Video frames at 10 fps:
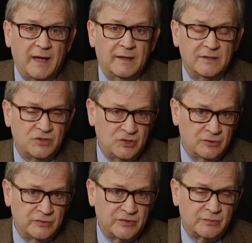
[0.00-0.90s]
and its
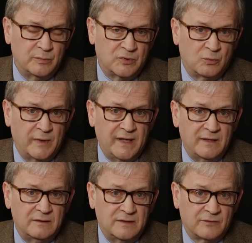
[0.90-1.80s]
use
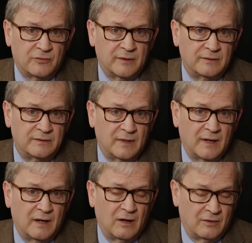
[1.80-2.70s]
between different
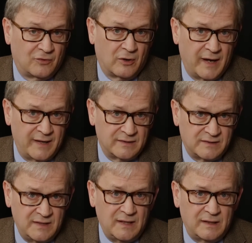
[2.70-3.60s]
of our
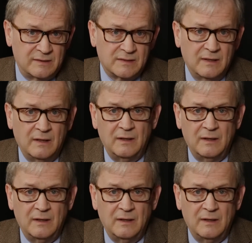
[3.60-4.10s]
ASCs.